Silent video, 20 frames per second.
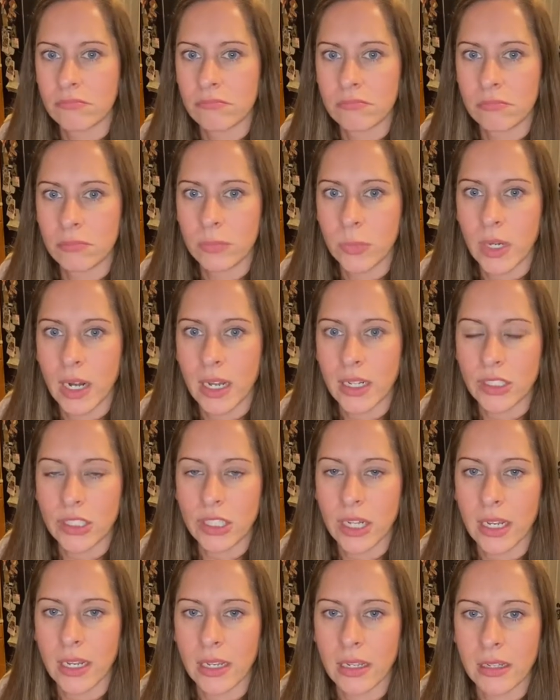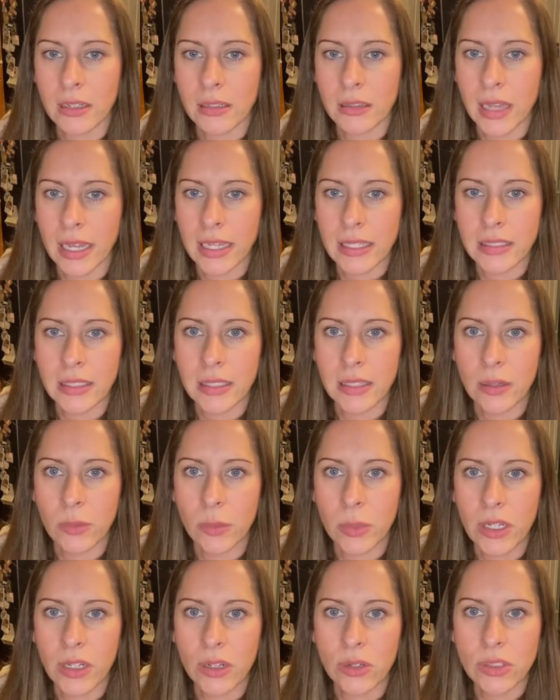We're not shining lights in their
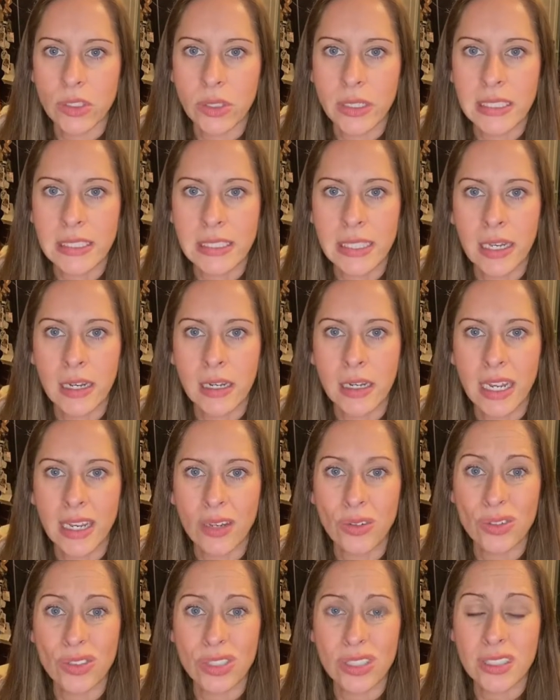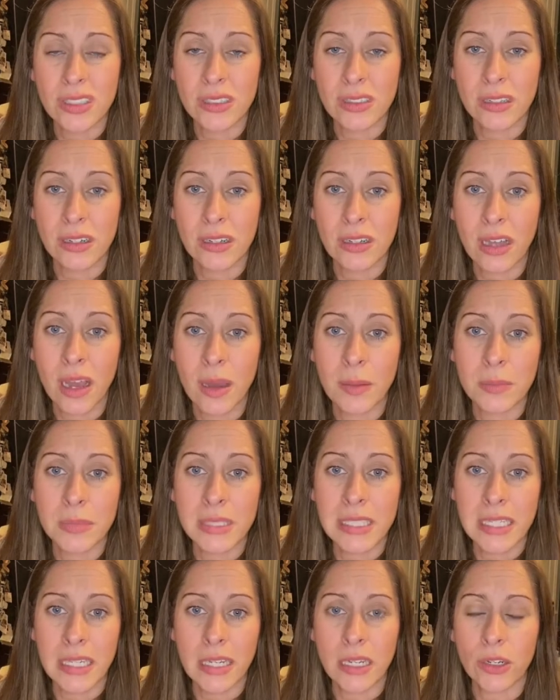windows." So he said, "Can you just come
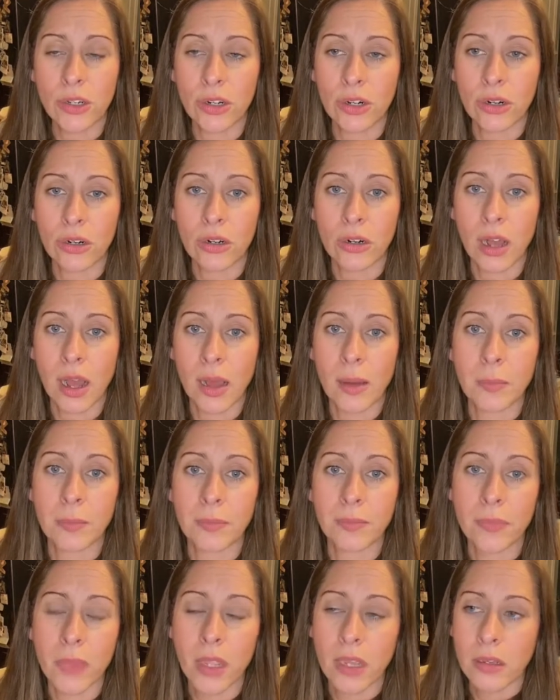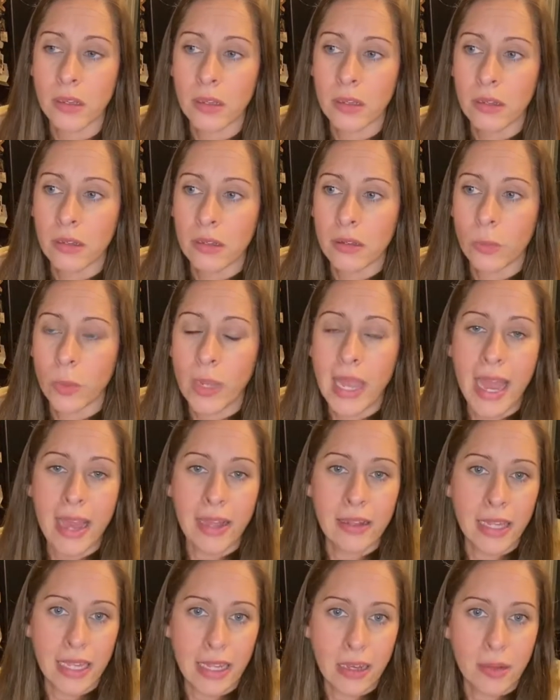see your, we
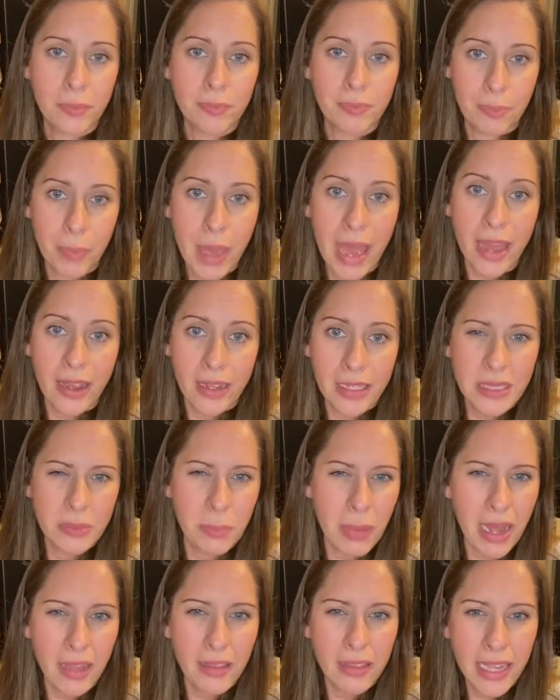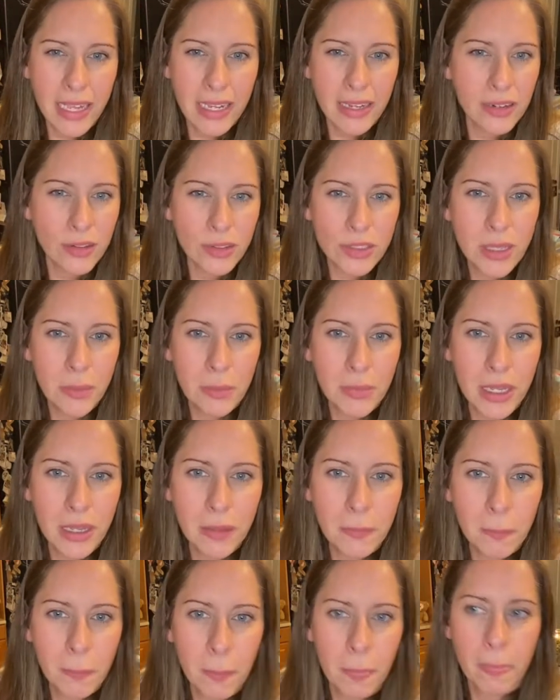had like a back spotlight or
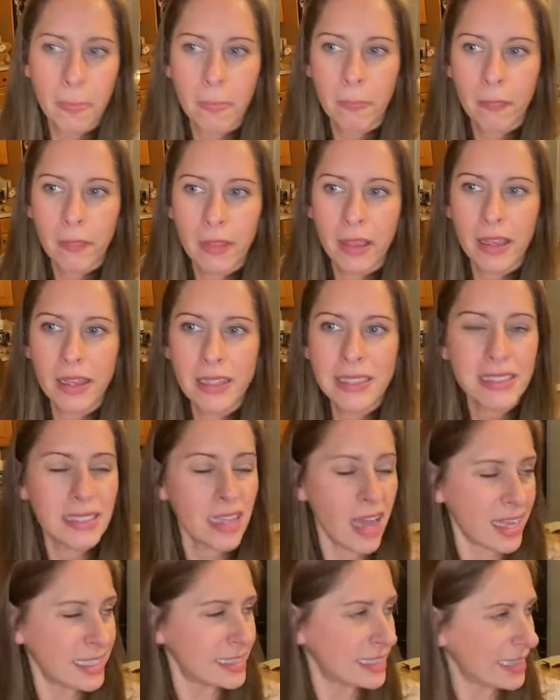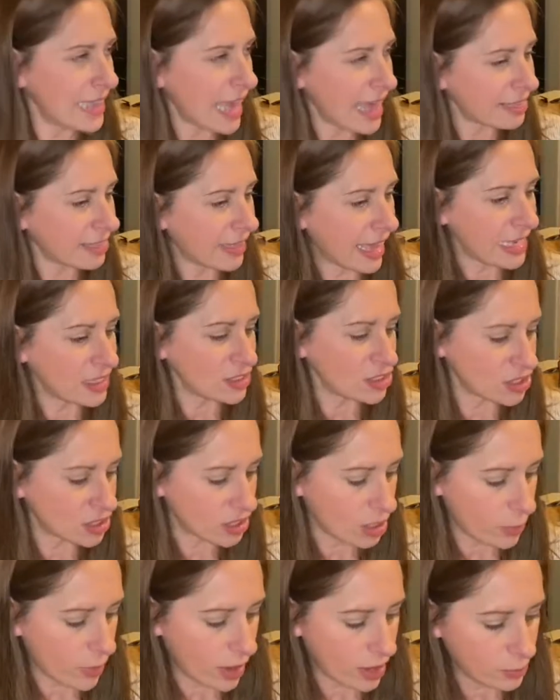something?" Hun, did that light
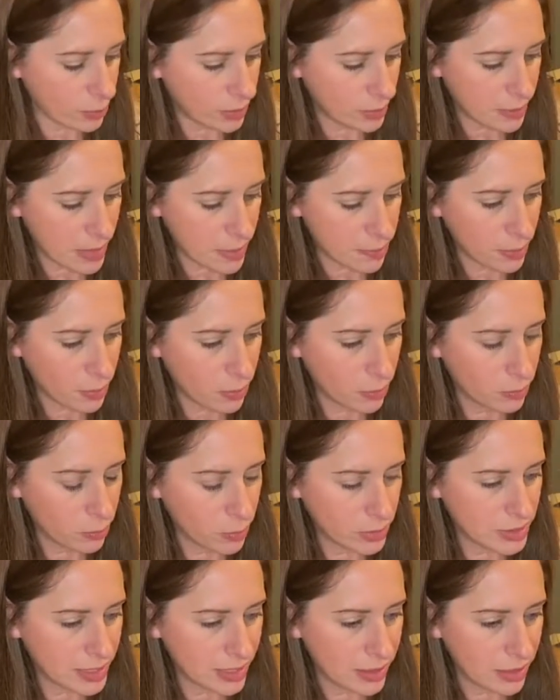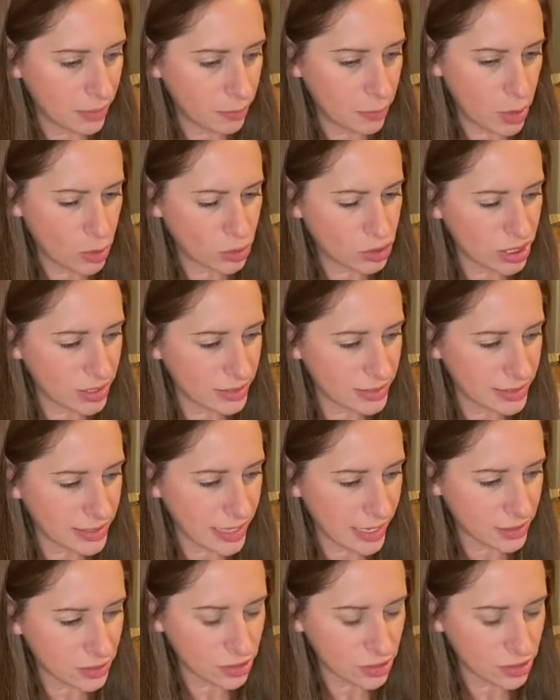just go on when people, was it a motion detector